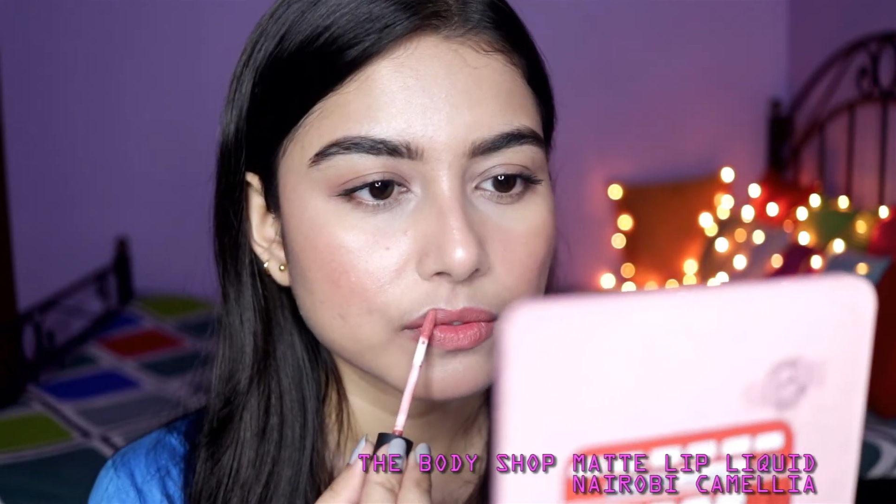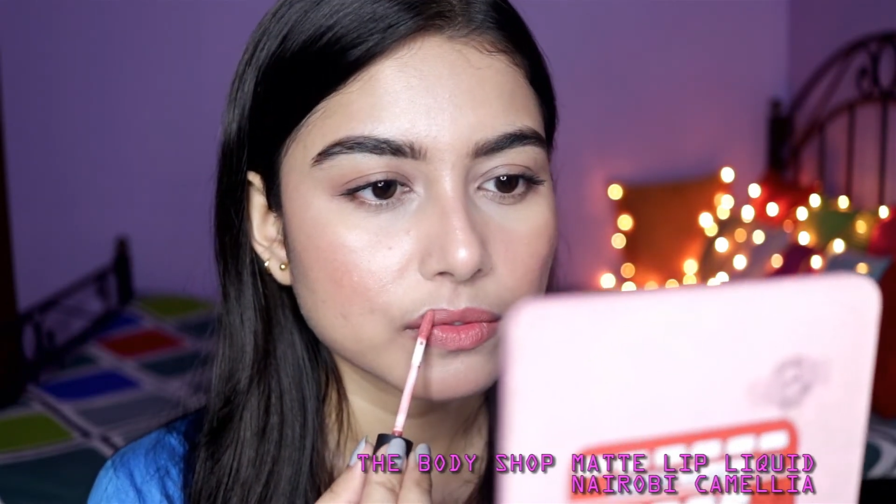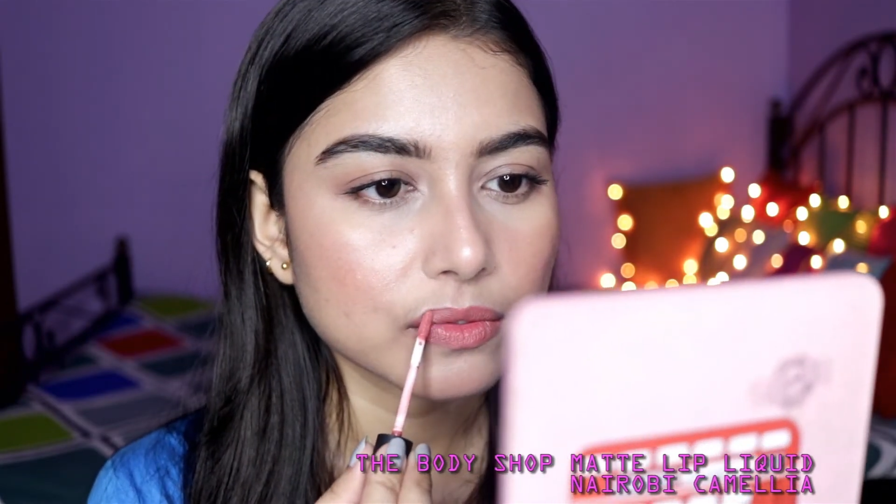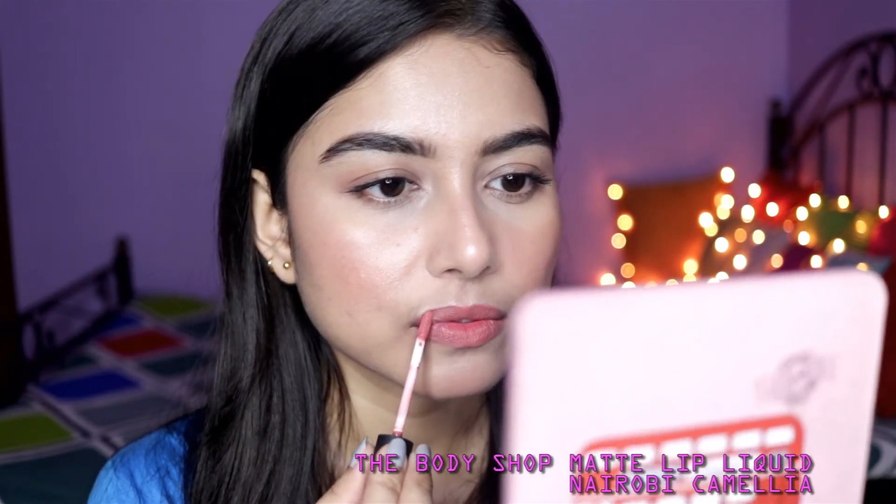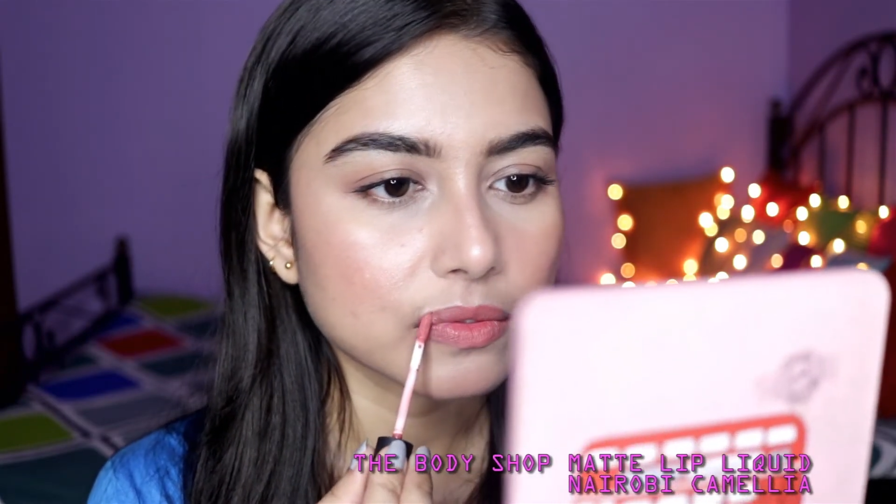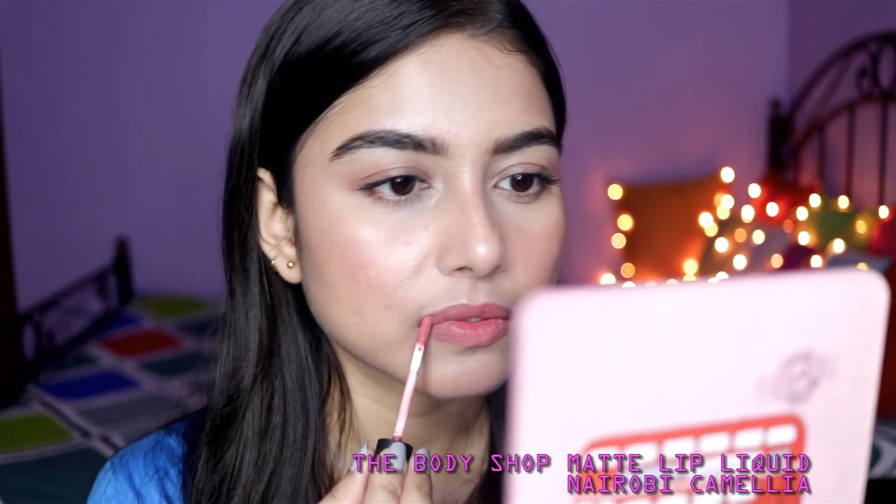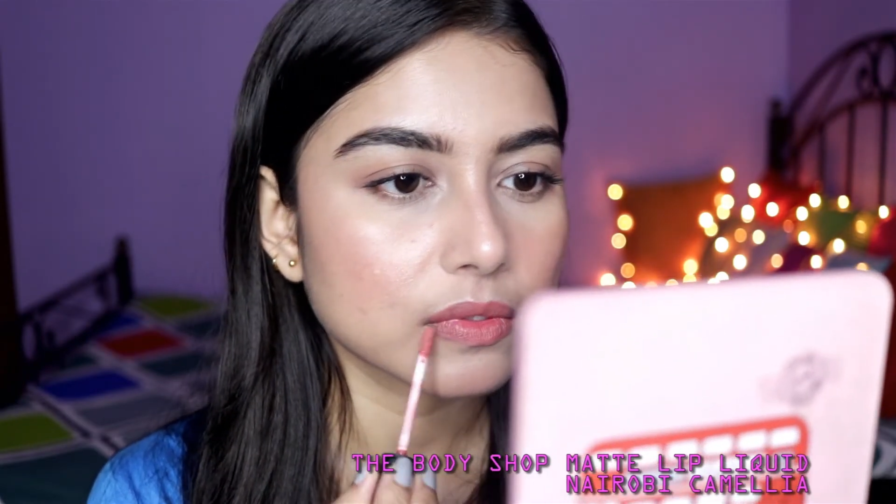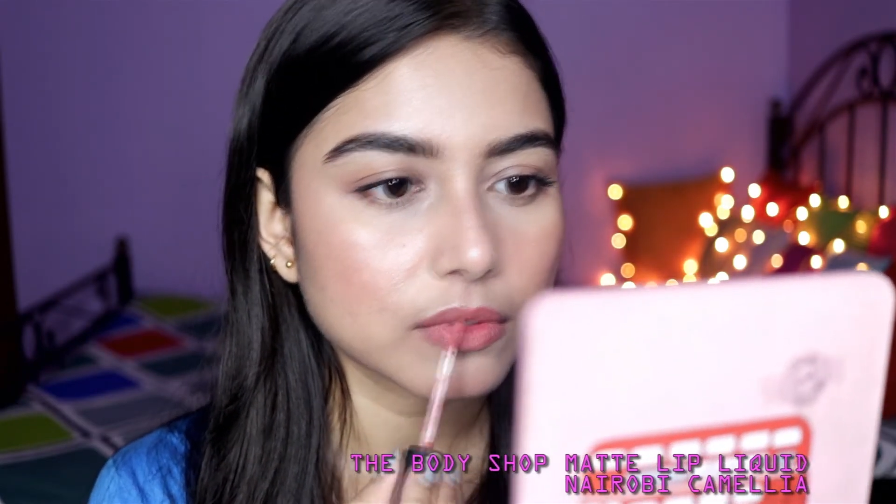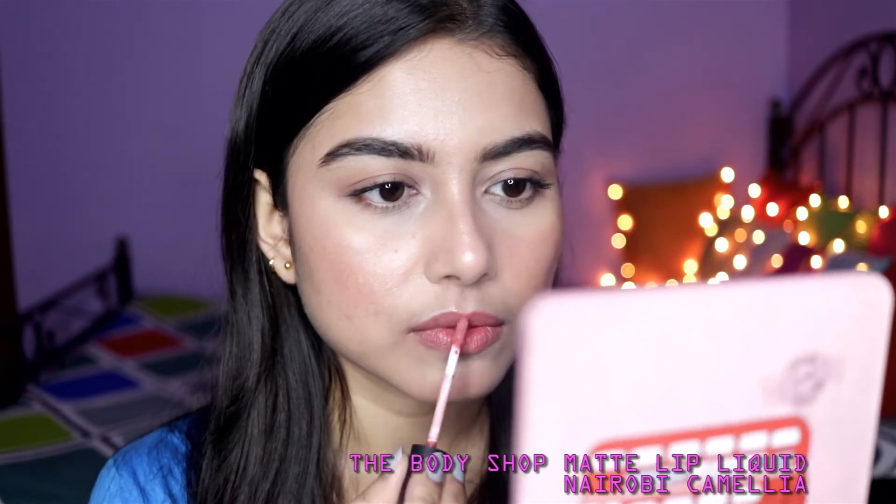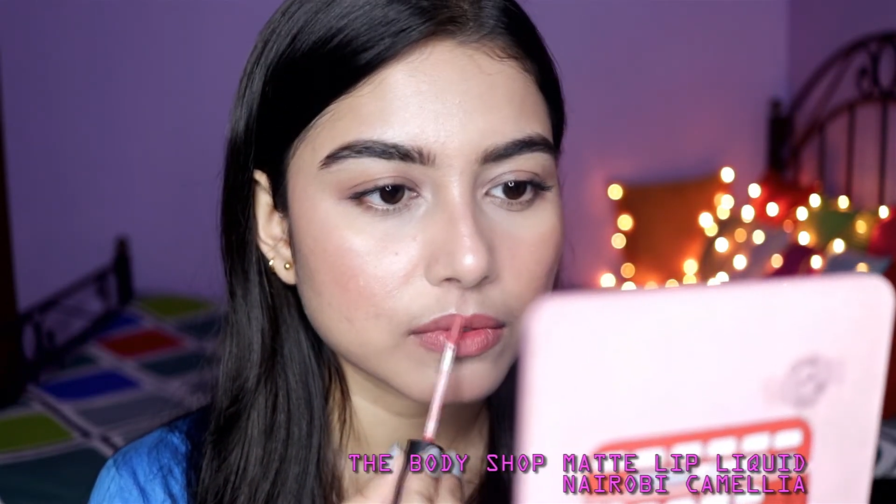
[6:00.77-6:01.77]
and
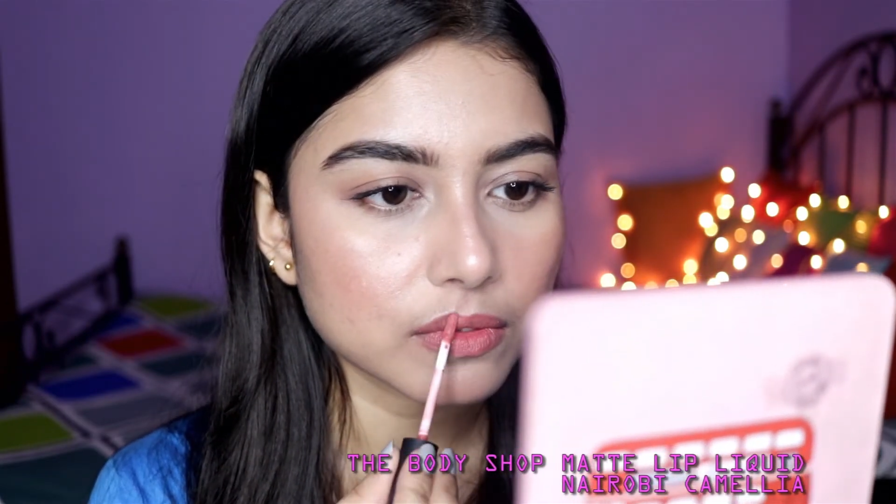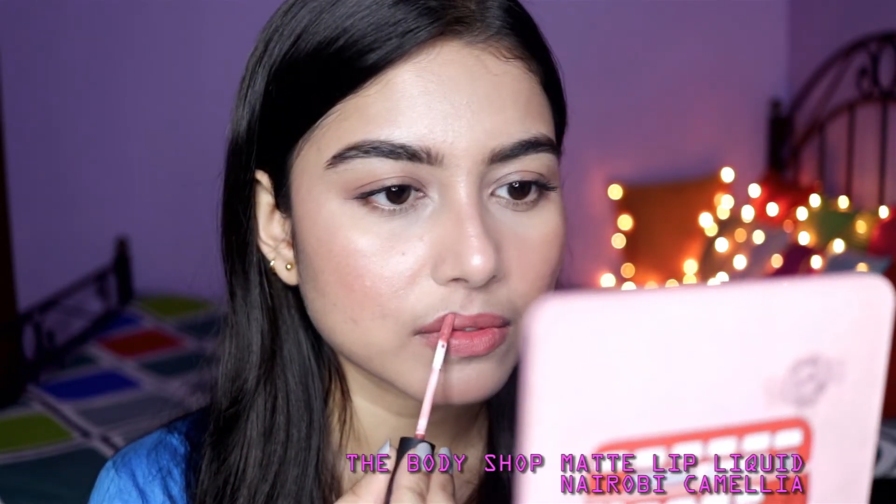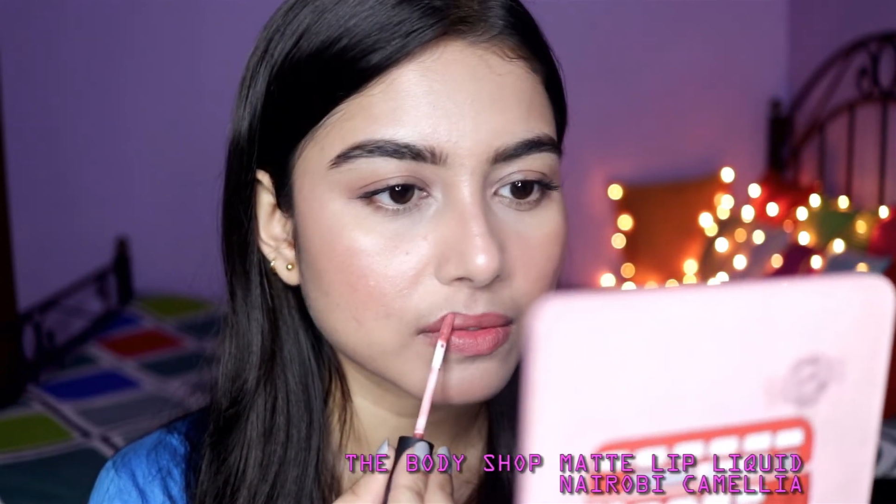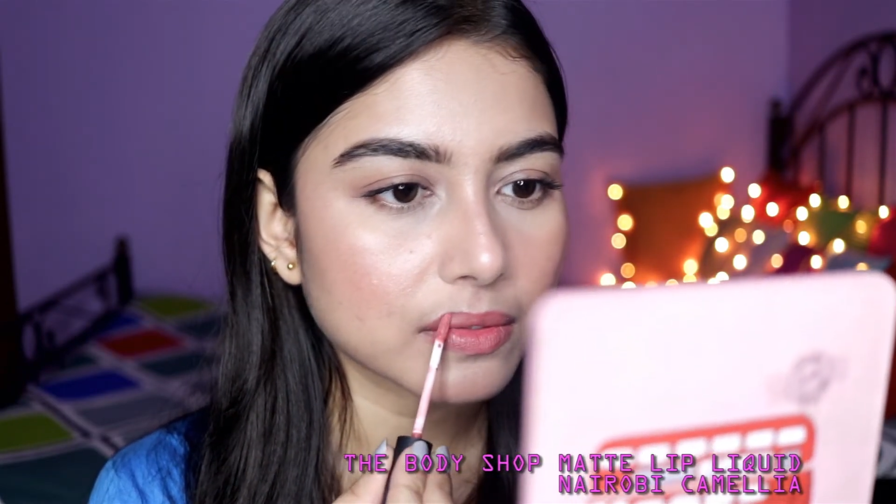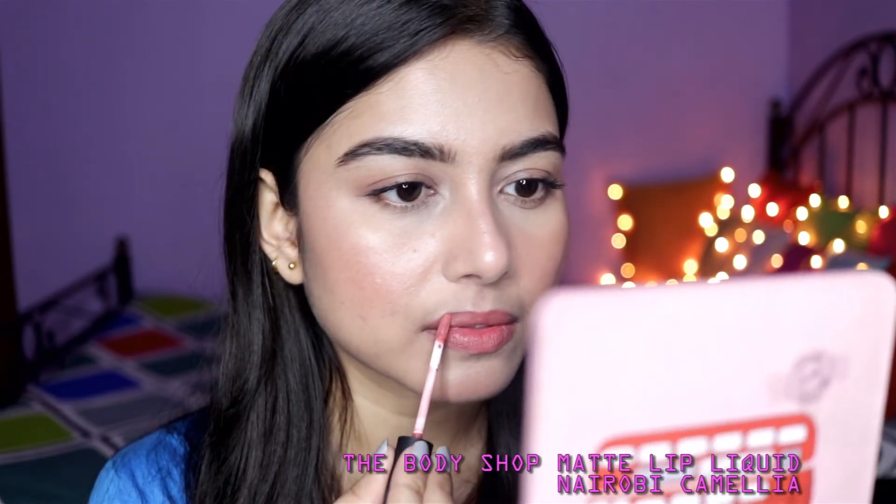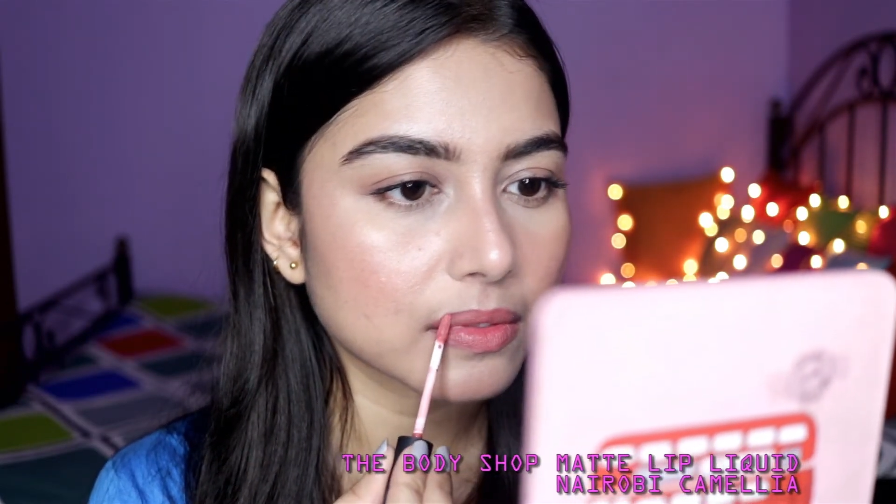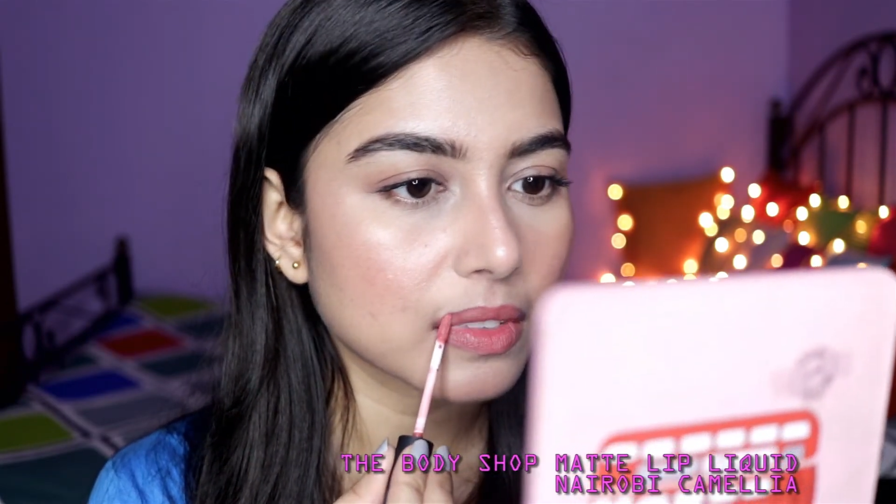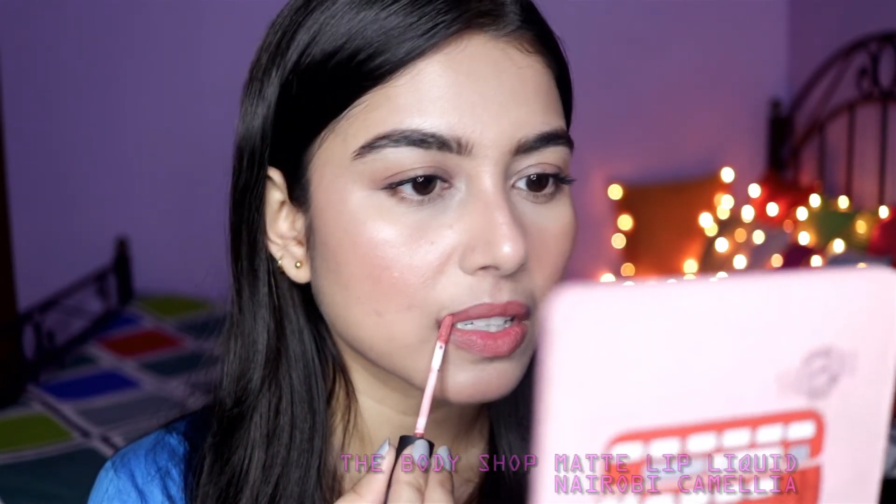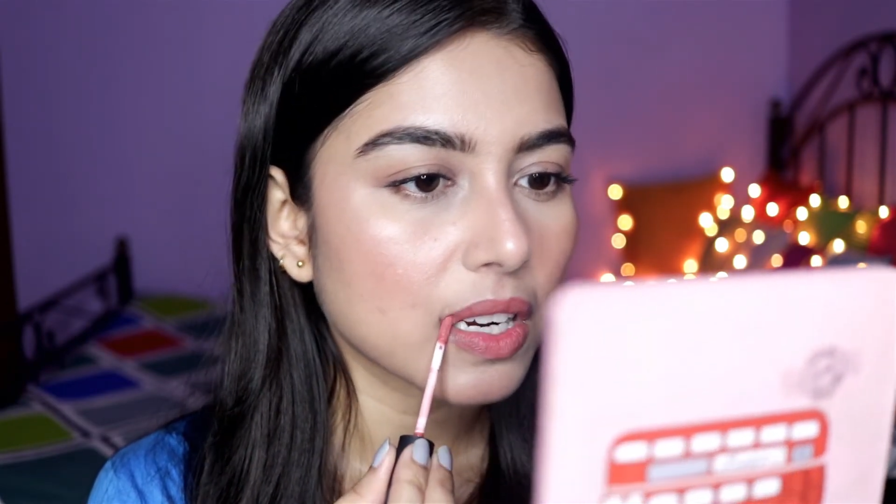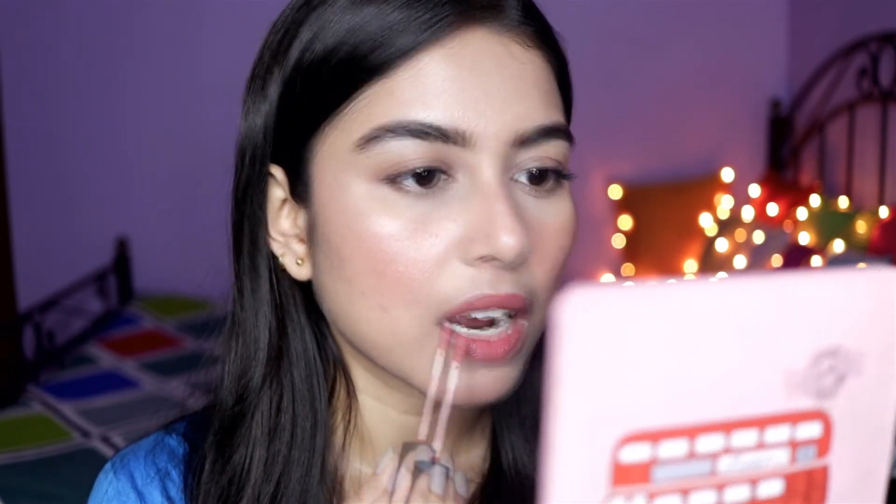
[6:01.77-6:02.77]
this color is
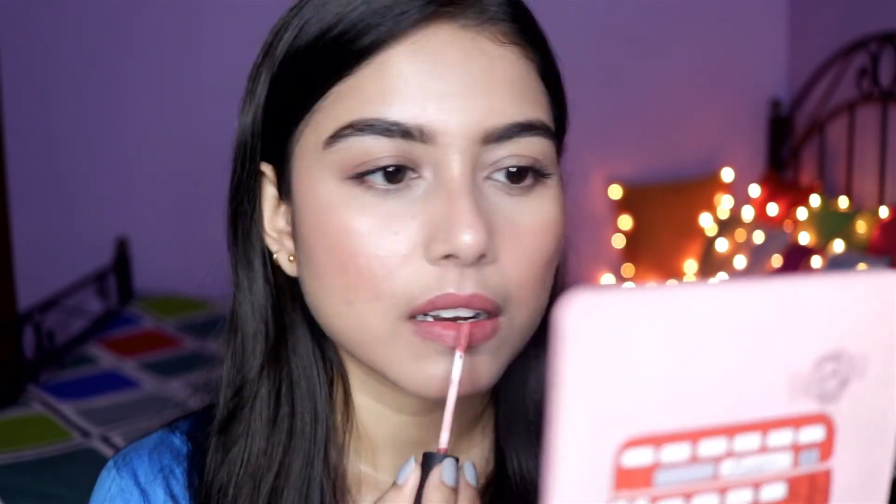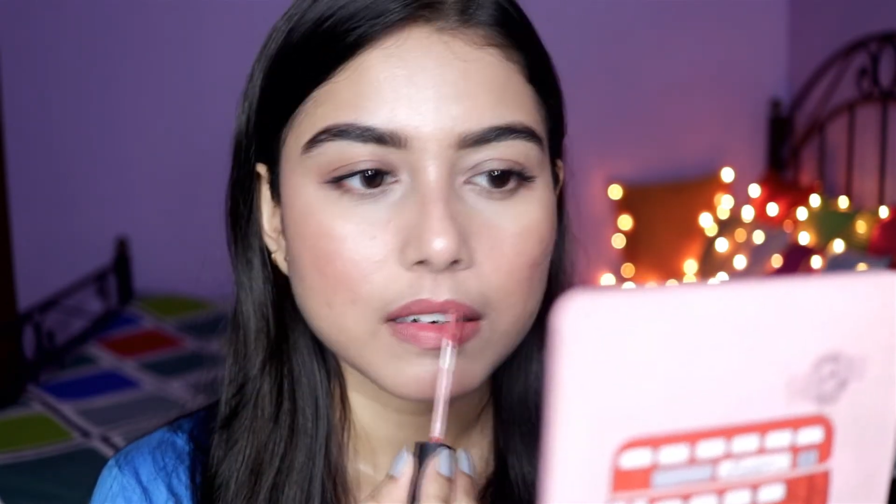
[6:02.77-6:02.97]
to die